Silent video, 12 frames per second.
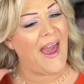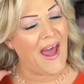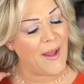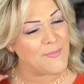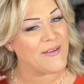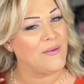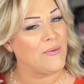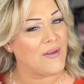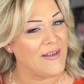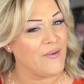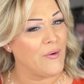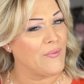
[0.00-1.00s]

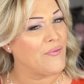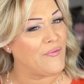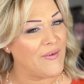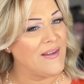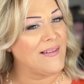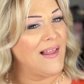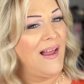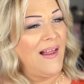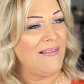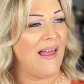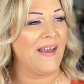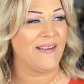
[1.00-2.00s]
absolutely don't feel
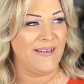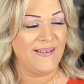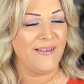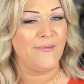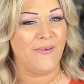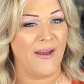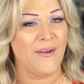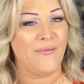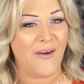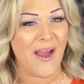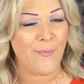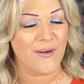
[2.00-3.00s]
like heat-defiant
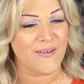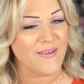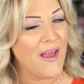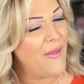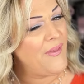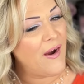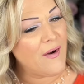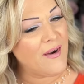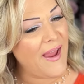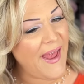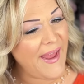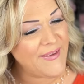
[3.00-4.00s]
fibers.
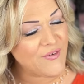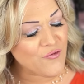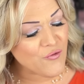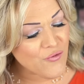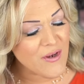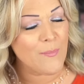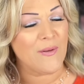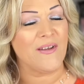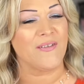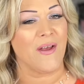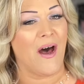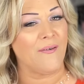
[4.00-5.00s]
They're extremely
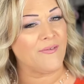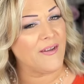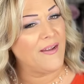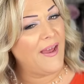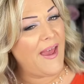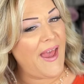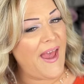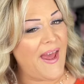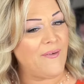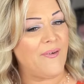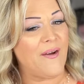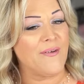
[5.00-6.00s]
soft
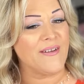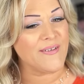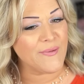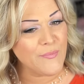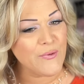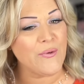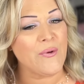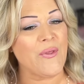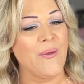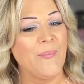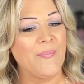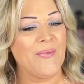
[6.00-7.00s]
and very smooth,
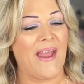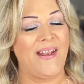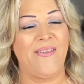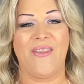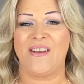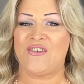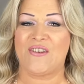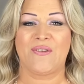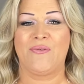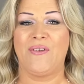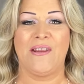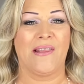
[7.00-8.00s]
and they
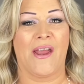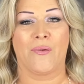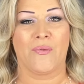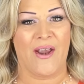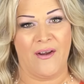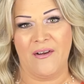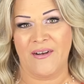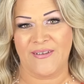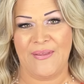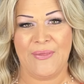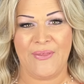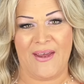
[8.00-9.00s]
just feel like regular
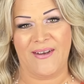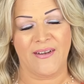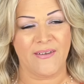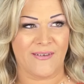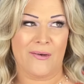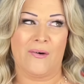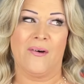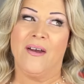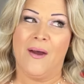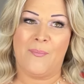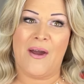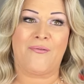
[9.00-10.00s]
synthetic. So
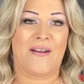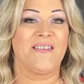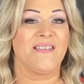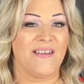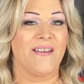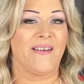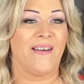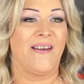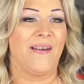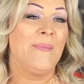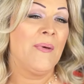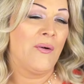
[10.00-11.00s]
my friend
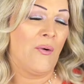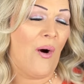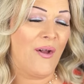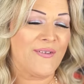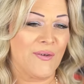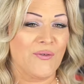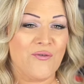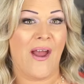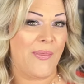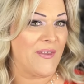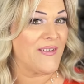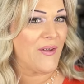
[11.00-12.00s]
Silke, who also
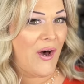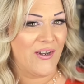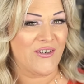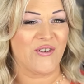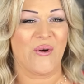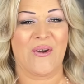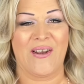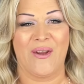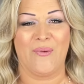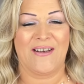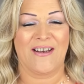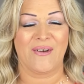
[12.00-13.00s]
tried this on shortly
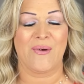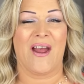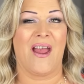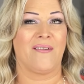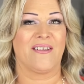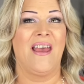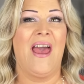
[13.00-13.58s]
when it arrives,